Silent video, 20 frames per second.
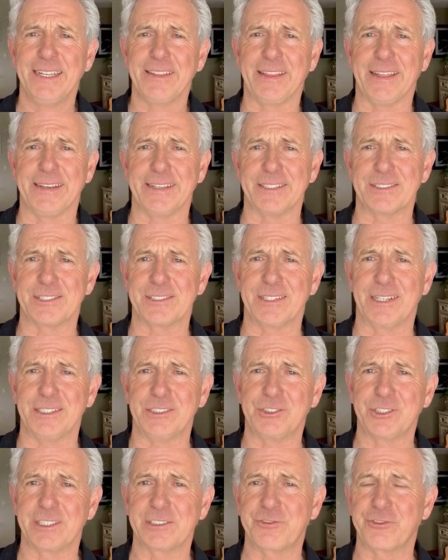that has
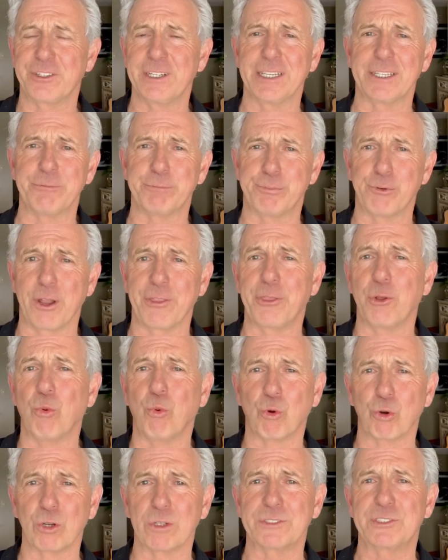just really brought the
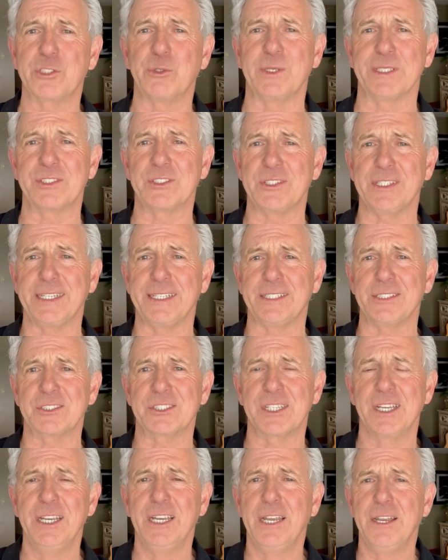world to its knees.